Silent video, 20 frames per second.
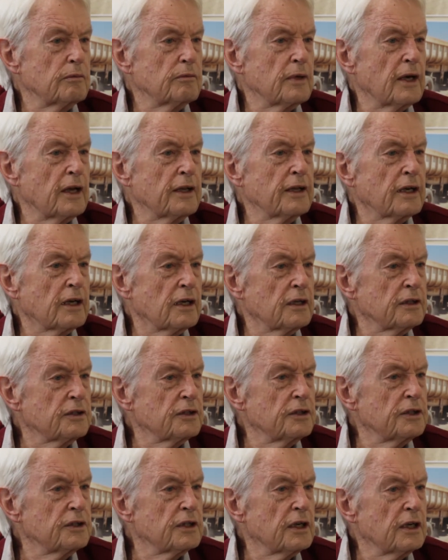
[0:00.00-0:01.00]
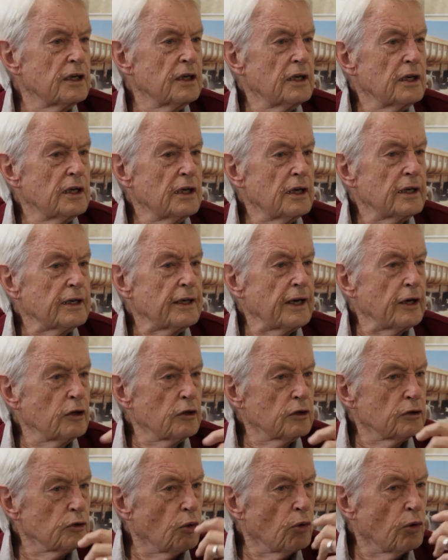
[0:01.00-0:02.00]
other countries
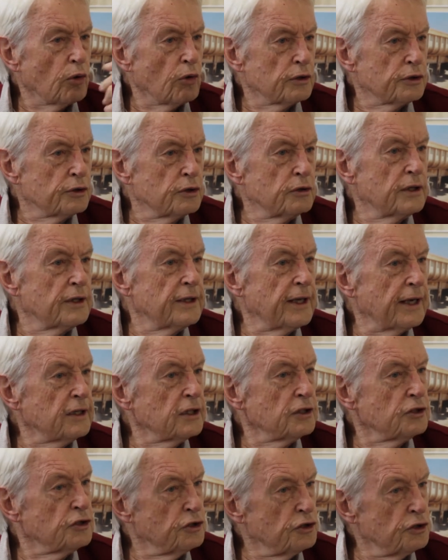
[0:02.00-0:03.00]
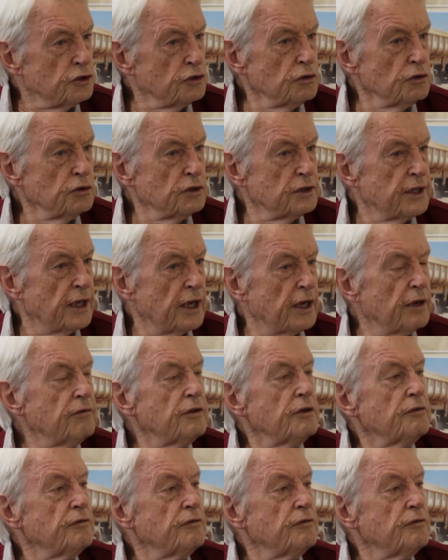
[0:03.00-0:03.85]
cannot all do, and that is use the heavy